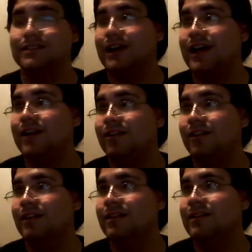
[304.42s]

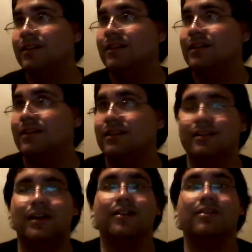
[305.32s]
style,
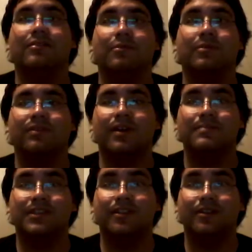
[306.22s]
and with Rey
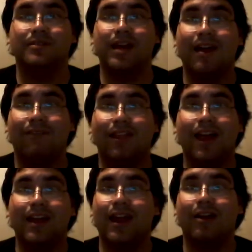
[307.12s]
Mysterio's high
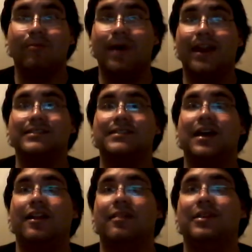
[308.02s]
flying acrobatic
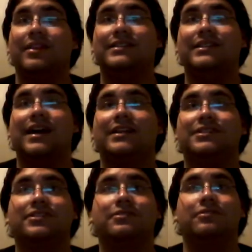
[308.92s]
style. I mean, these
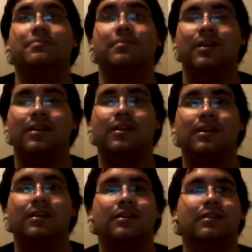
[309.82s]
guys just could
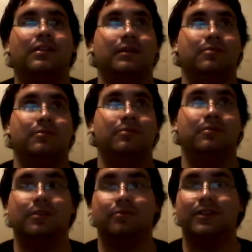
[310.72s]
like
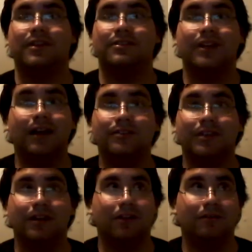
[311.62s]
with their styles
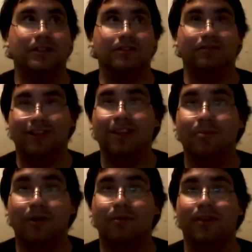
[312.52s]
they could always just really
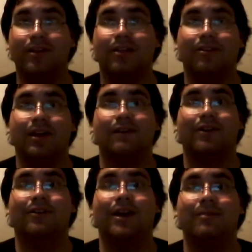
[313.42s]
work well together and
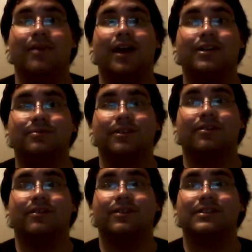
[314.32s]
have a great match with
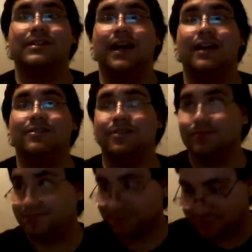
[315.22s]
their different styles.